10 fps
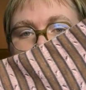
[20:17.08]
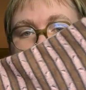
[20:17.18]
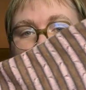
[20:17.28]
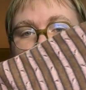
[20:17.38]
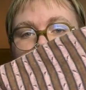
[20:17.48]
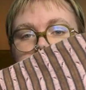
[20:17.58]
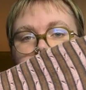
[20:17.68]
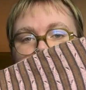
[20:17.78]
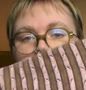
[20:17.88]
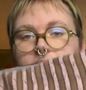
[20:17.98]
It's just giving
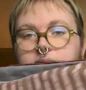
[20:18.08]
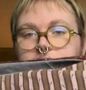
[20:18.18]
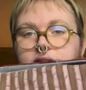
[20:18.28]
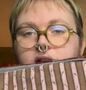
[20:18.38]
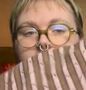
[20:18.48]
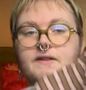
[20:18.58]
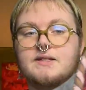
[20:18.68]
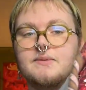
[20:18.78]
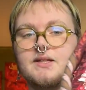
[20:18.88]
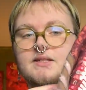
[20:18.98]
the vibes, and like all these
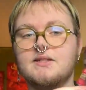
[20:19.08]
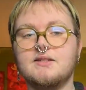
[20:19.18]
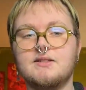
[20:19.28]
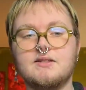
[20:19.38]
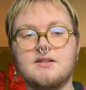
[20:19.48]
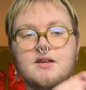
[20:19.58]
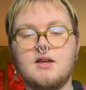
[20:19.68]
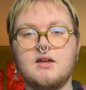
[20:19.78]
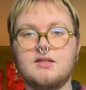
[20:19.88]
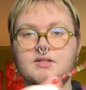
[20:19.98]
pieces,
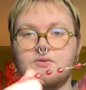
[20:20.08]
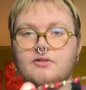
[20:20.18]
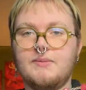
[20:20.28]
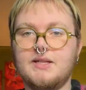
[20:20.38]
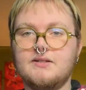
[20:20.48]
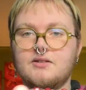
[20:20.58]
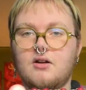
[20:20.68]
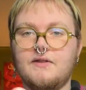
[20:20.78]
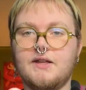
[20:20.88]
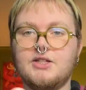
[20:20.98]
these jewelry pieces are
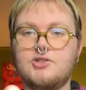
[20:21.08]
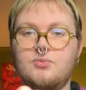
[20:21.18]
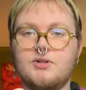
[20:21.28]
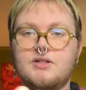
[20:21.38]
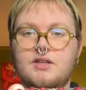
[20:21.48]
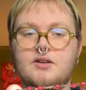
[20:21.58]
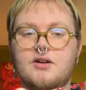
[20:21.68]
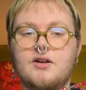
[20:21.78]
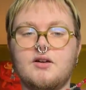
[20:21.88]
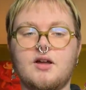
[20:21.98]
on like super
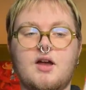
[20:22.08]
secure.